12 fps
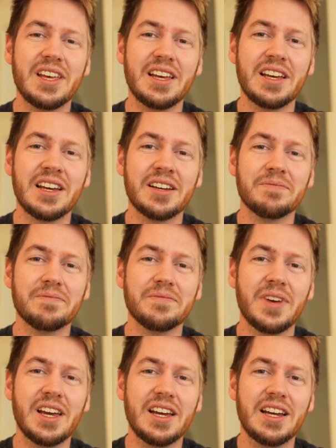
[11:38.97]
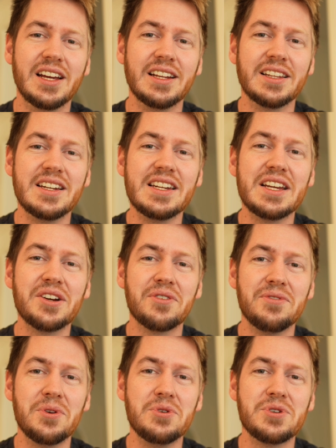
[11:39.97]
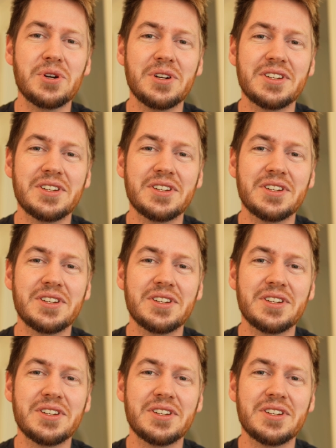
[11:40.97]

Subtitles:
in the near future.